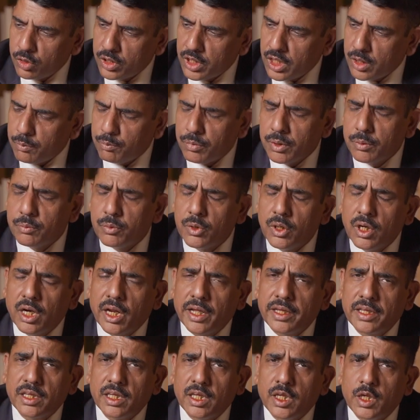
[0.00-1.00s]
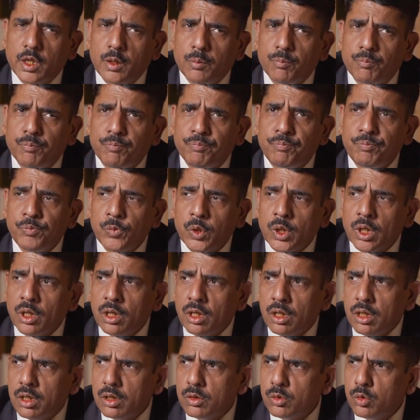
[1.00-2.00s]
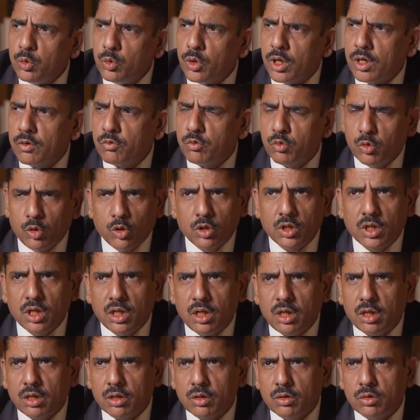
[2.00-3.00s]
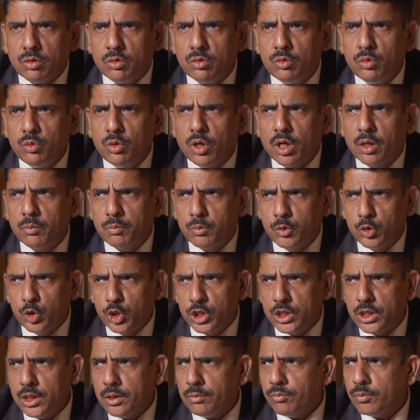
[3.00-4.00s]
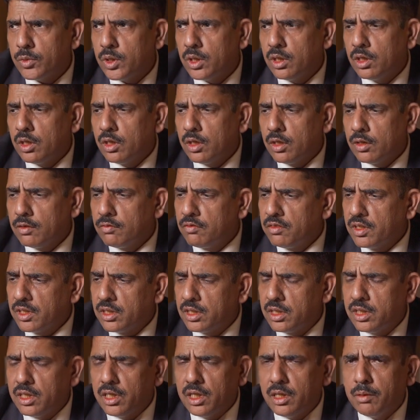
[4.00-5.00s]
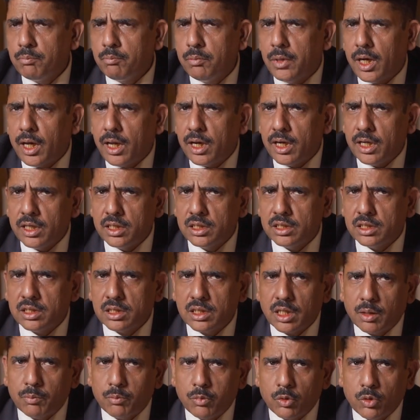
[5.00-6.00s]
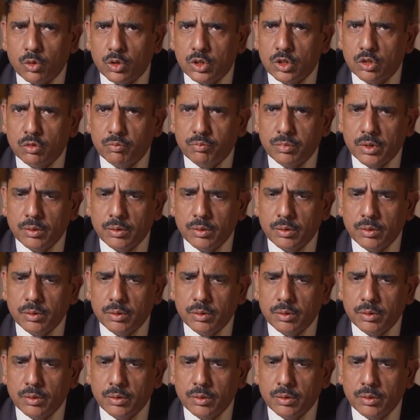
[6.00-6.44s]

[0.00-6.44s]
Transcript: need people like him who are vocal, who are pushy, with the balanced approach of